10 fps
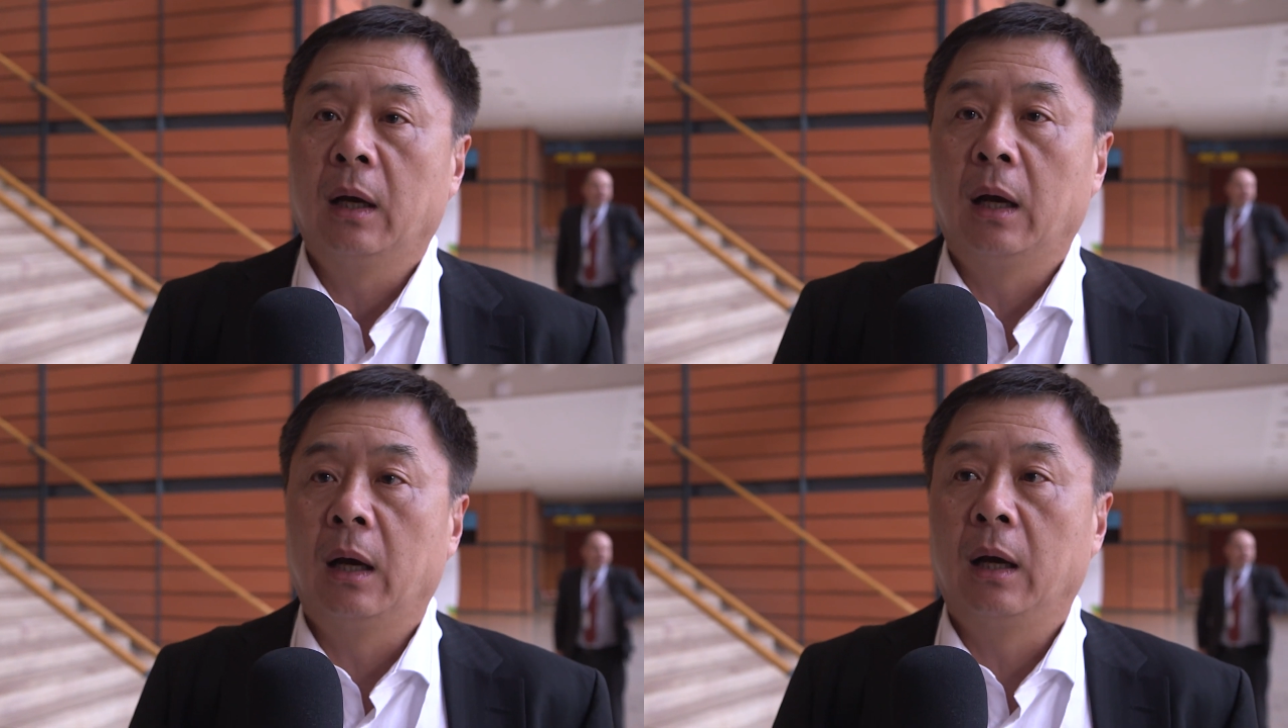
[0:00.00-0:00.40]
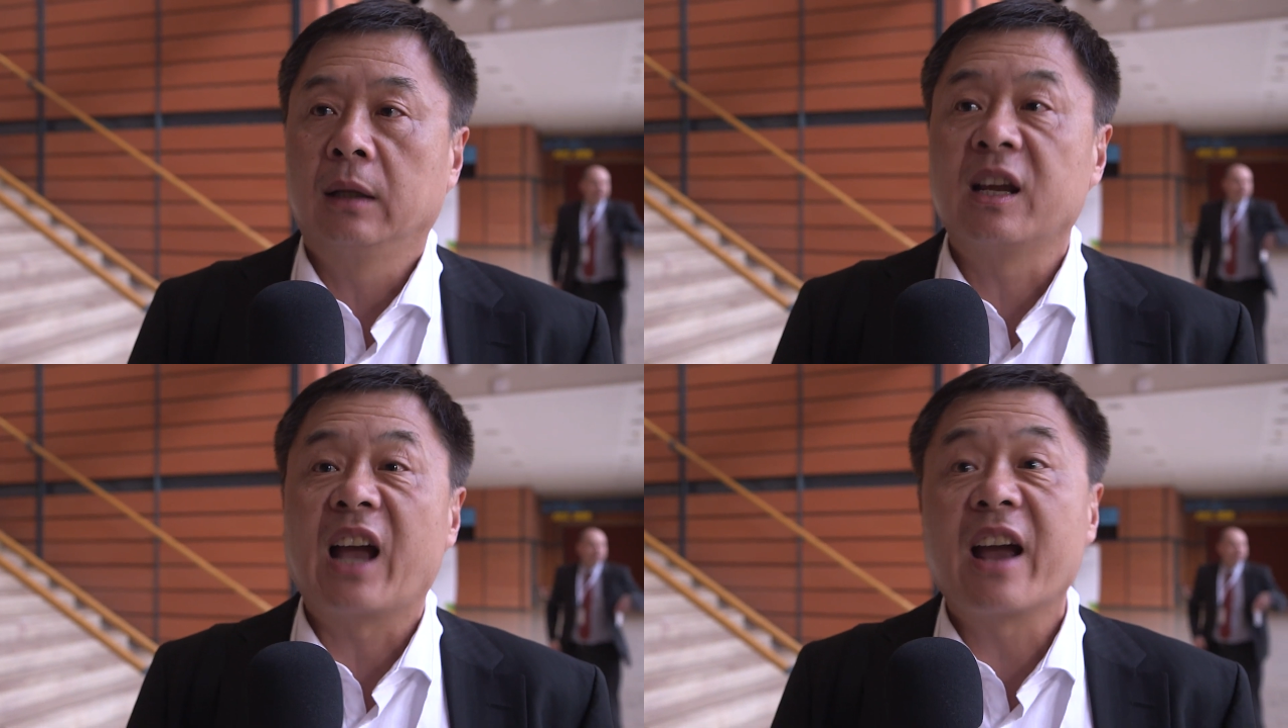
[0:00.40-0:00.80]
uh,
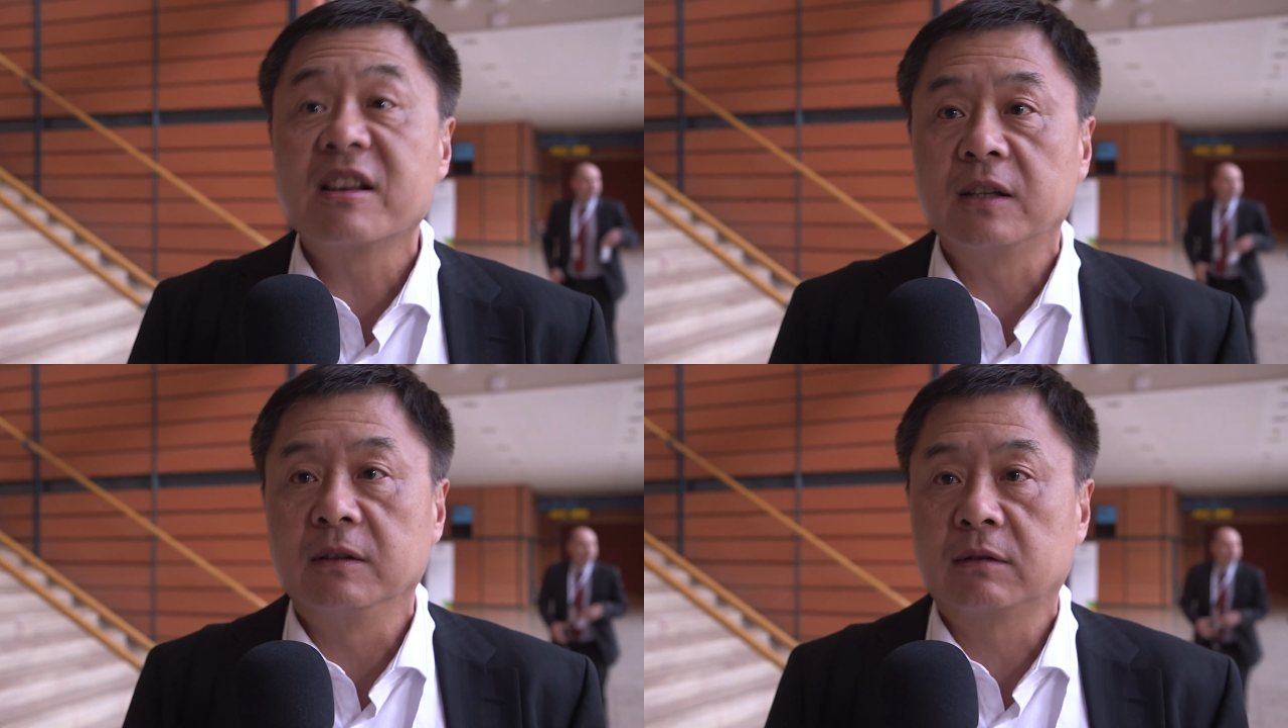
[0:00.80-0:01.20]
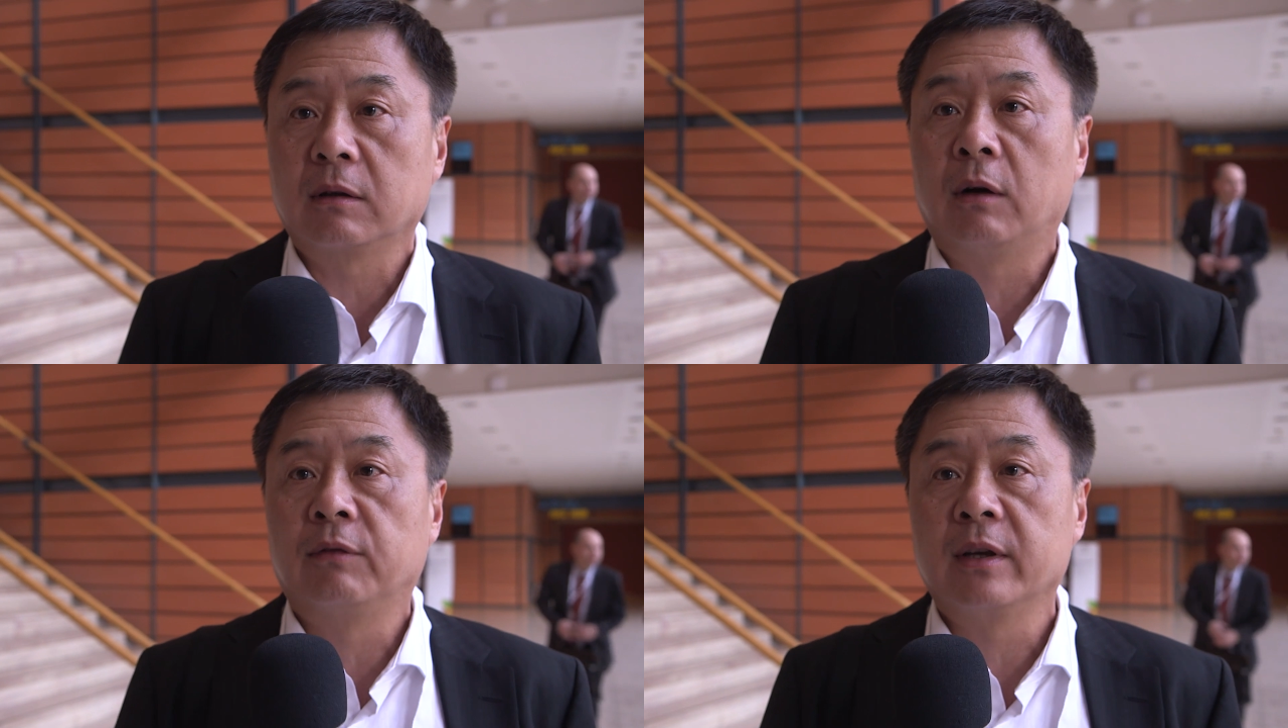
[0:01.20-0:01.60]
the essence
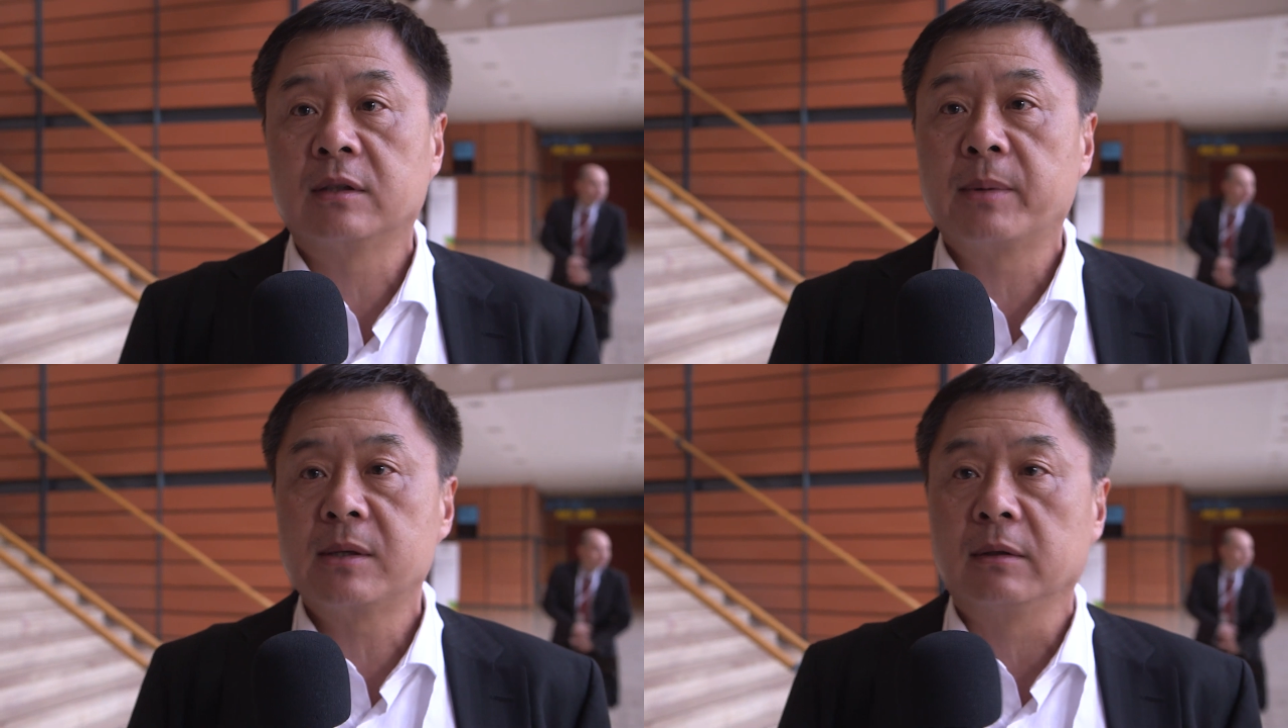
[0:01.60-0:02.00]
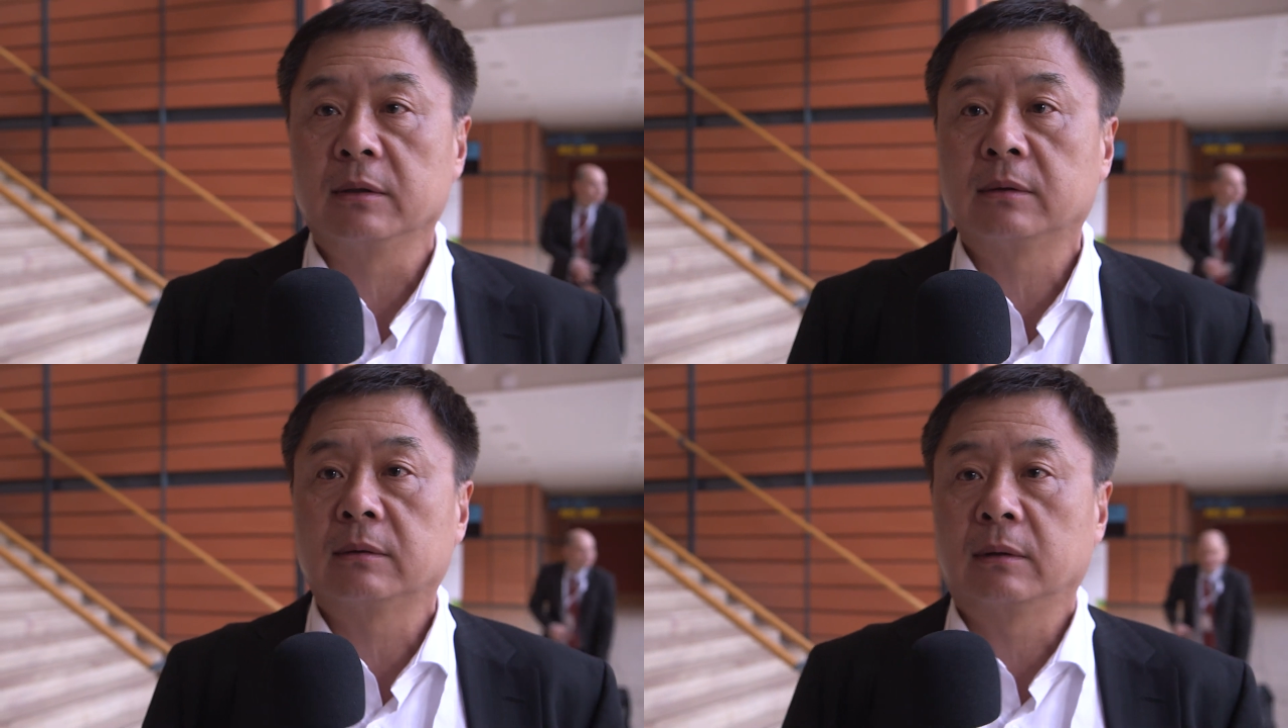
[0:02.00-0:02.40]
of this
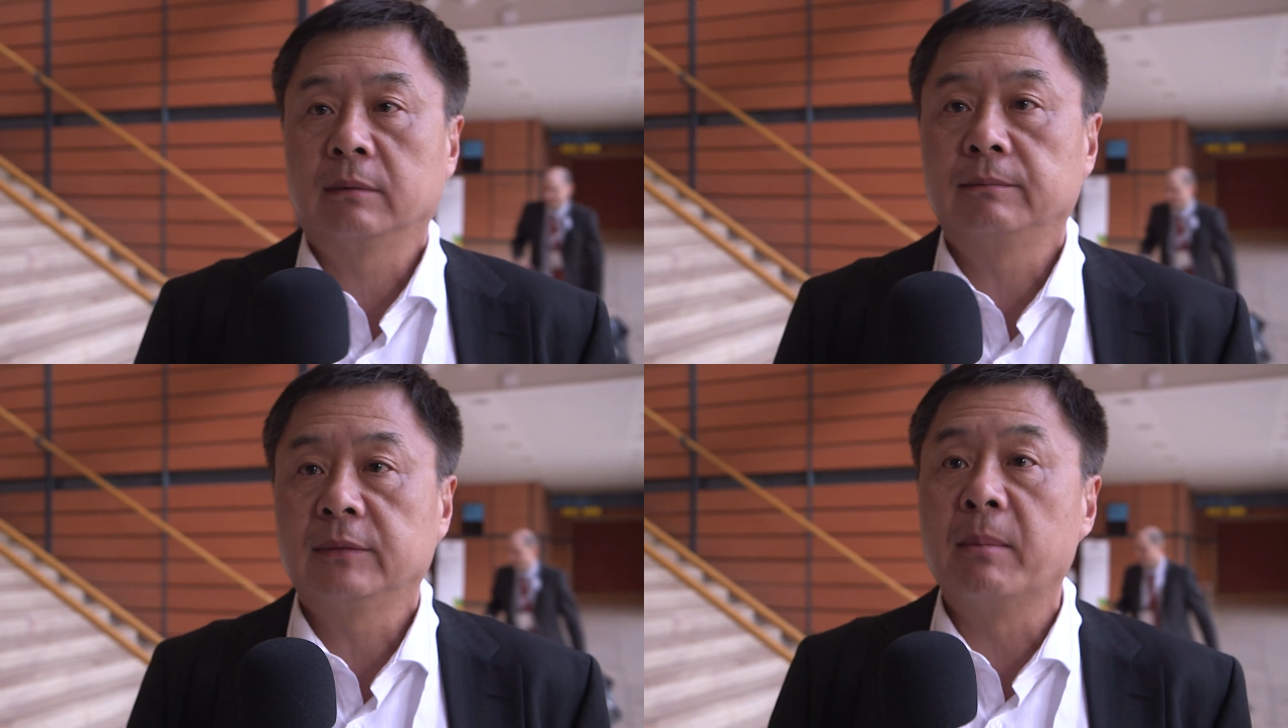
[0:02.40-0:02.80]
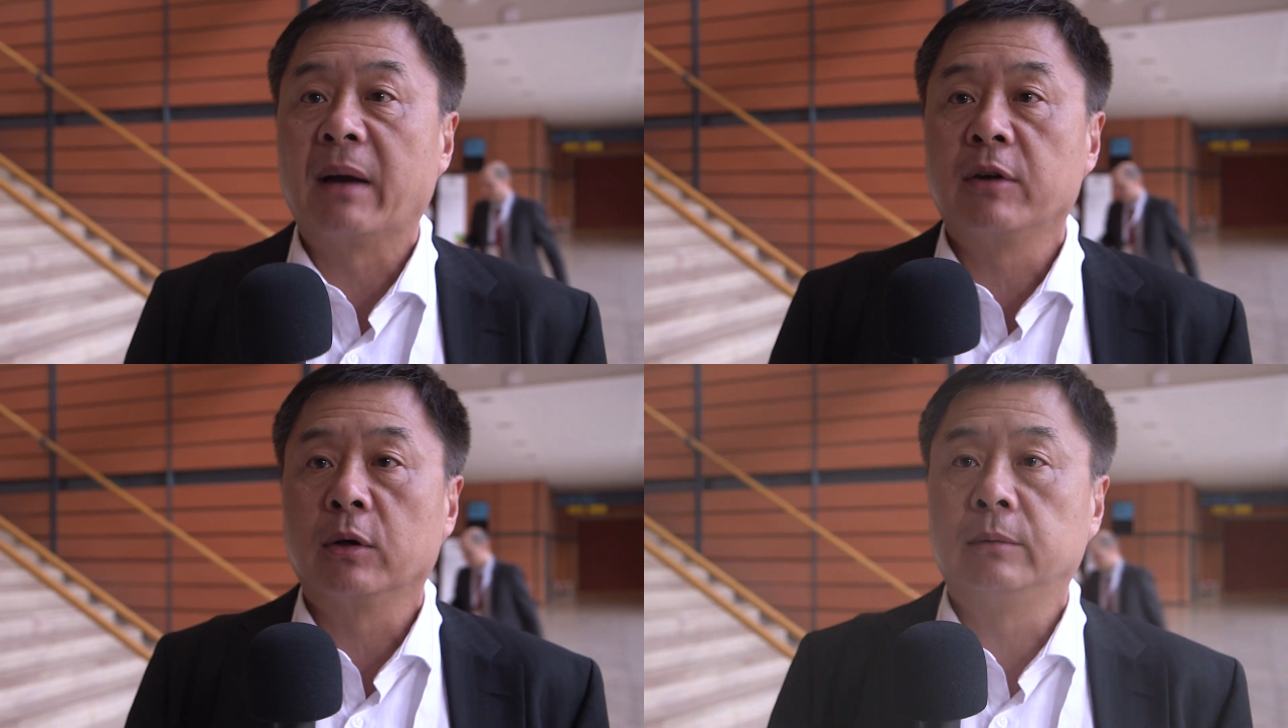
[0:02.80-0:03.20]
business, in
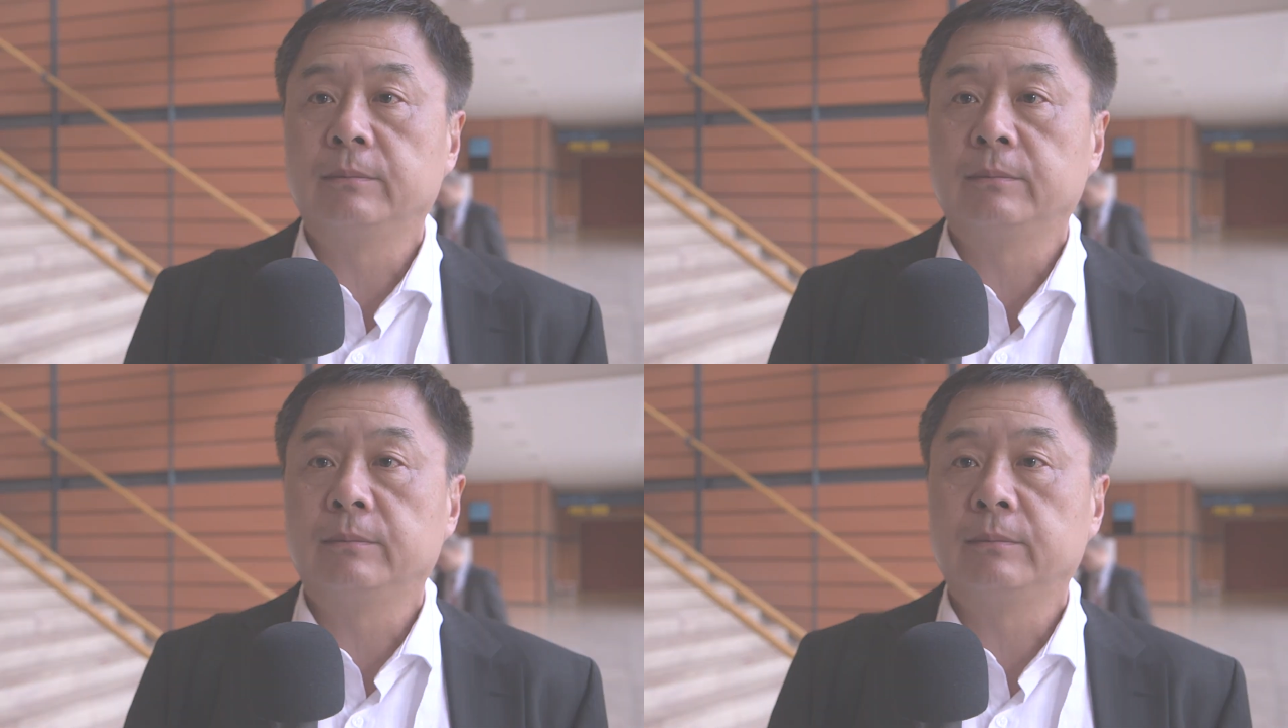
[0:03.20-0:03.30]
my view.